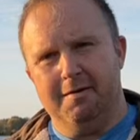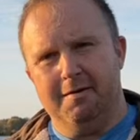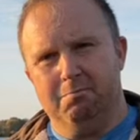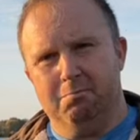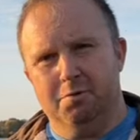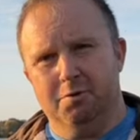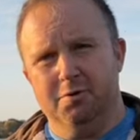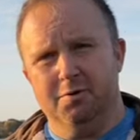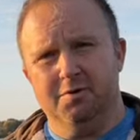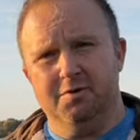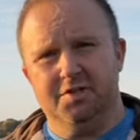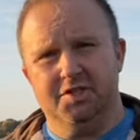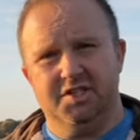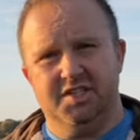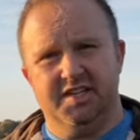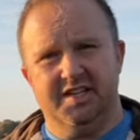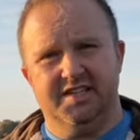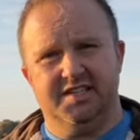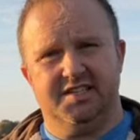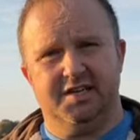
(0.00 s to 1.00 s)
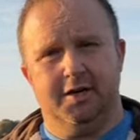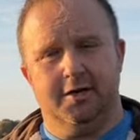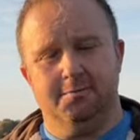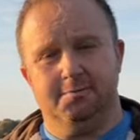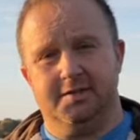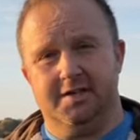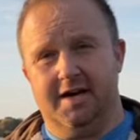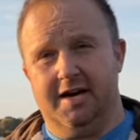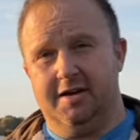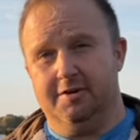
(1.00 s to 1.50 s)
Brewer's yeast
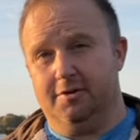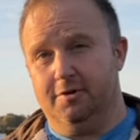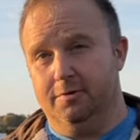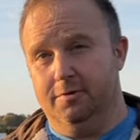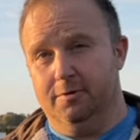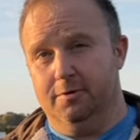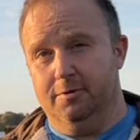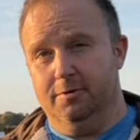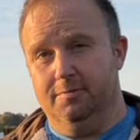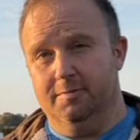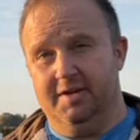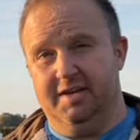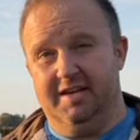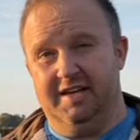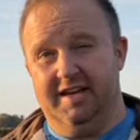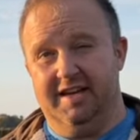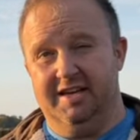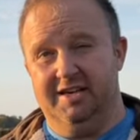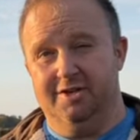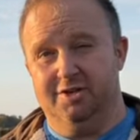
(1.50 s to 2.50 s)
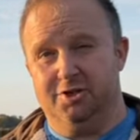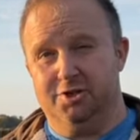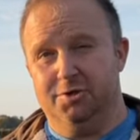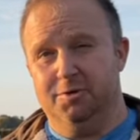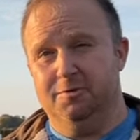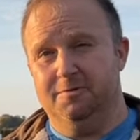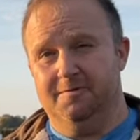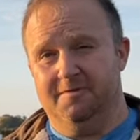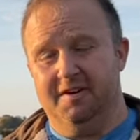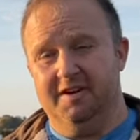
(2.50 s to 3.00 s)
helps out the rumen in
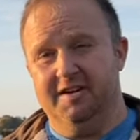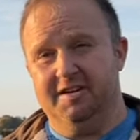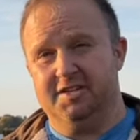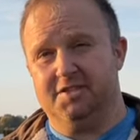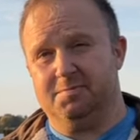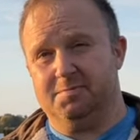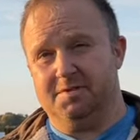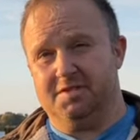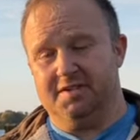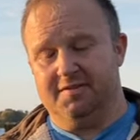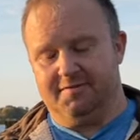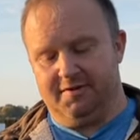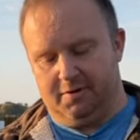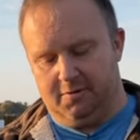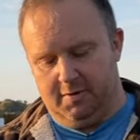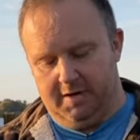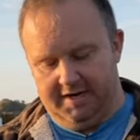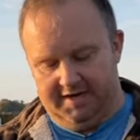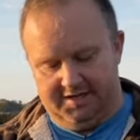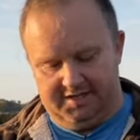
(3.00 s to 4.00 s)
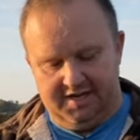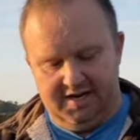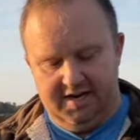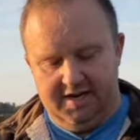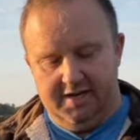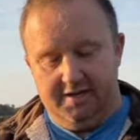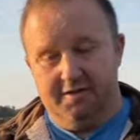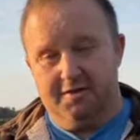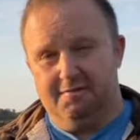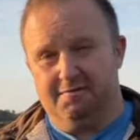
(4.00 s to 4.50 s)
two very specific ways.
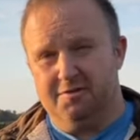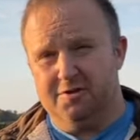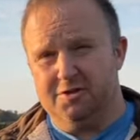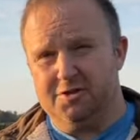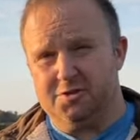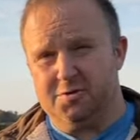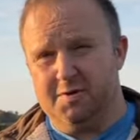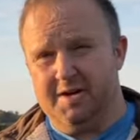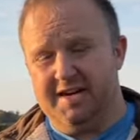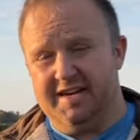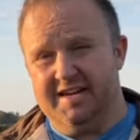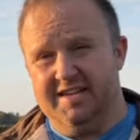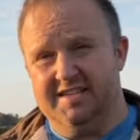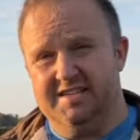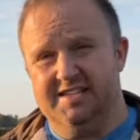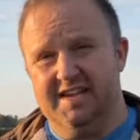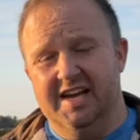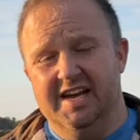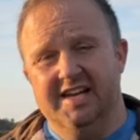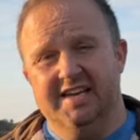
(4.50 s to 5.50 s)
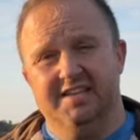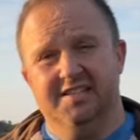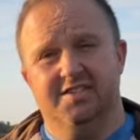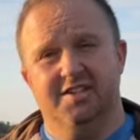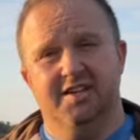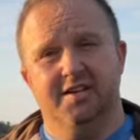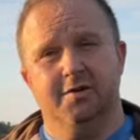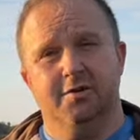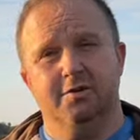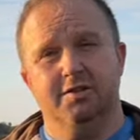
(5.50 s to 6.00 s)
The first way is
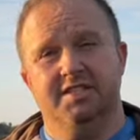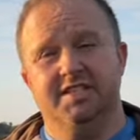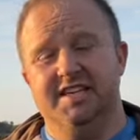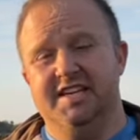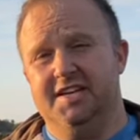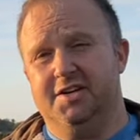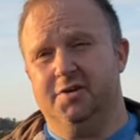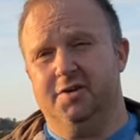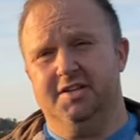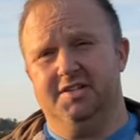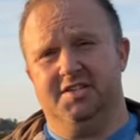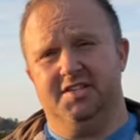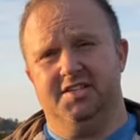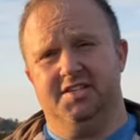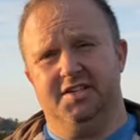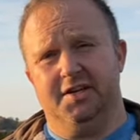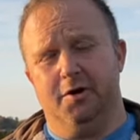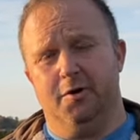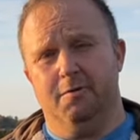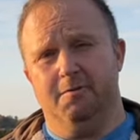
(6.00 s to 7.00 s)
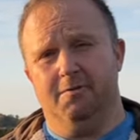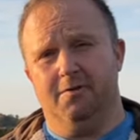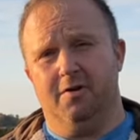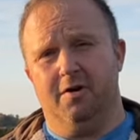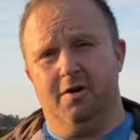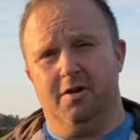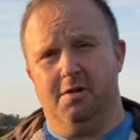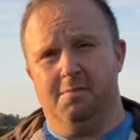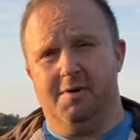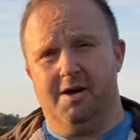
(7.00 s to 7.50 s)
it decreases the
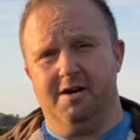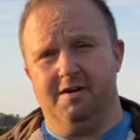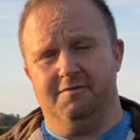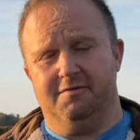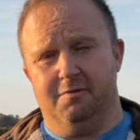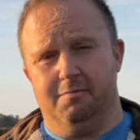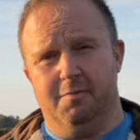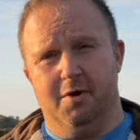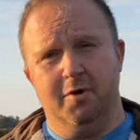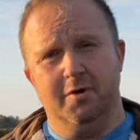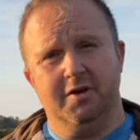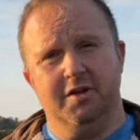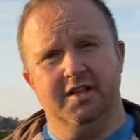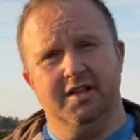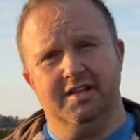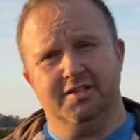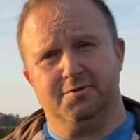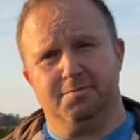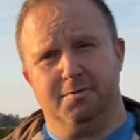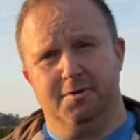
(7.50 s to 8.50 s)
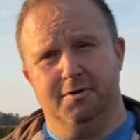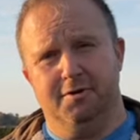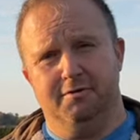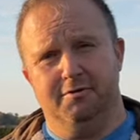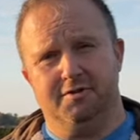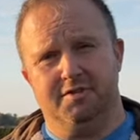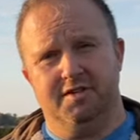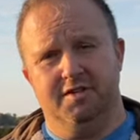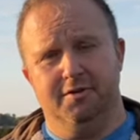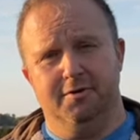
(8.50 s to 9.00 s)
overall amount of ammonia that's
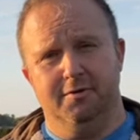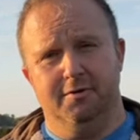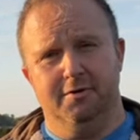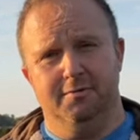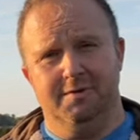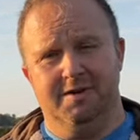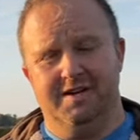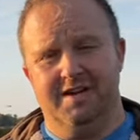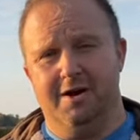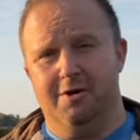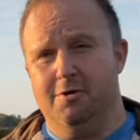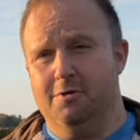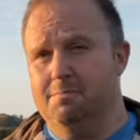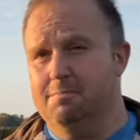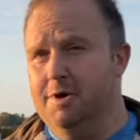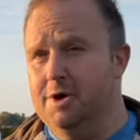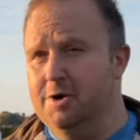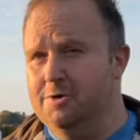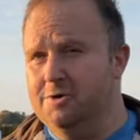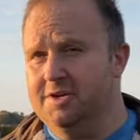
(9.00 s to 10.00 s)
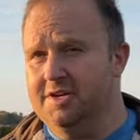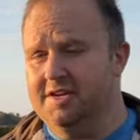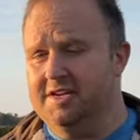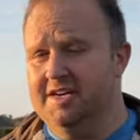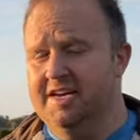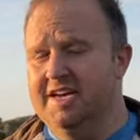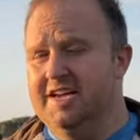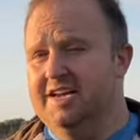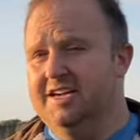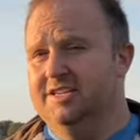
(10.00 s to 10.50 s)
produced in the rumen. Now, ammonia
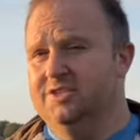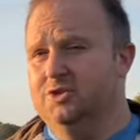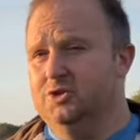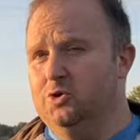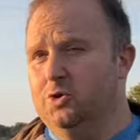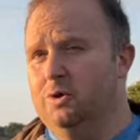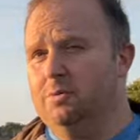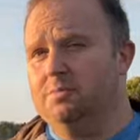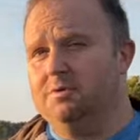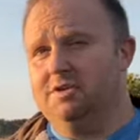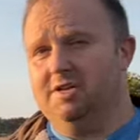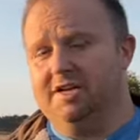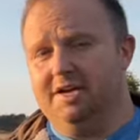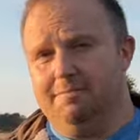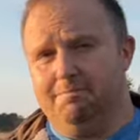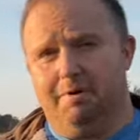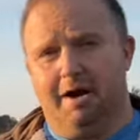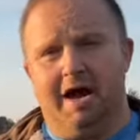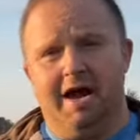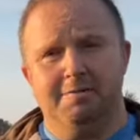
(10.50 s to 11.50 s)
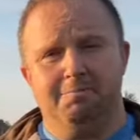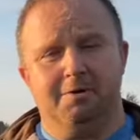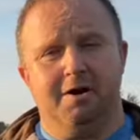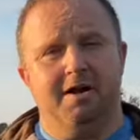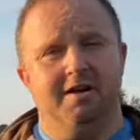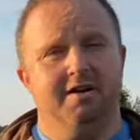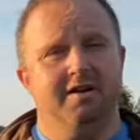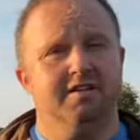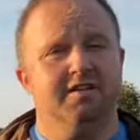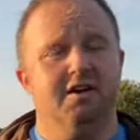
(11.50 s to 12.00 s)
is normally a
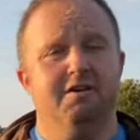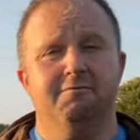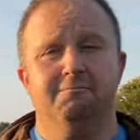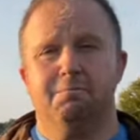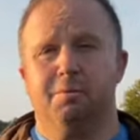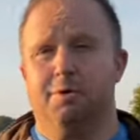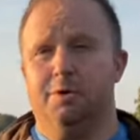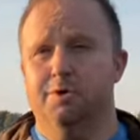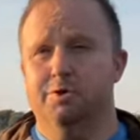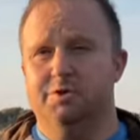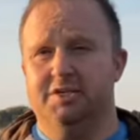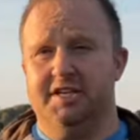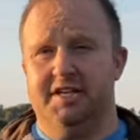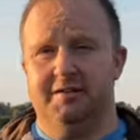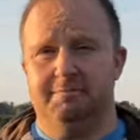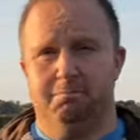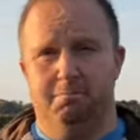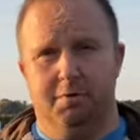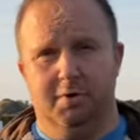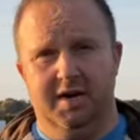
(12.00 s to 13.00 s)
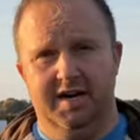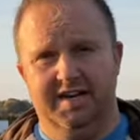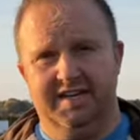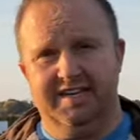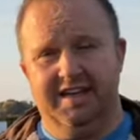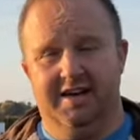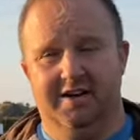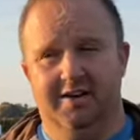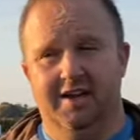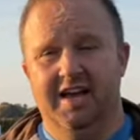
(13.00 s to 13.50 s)
byproduct of protein
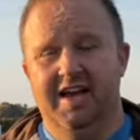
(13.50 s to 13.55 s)
breakdown,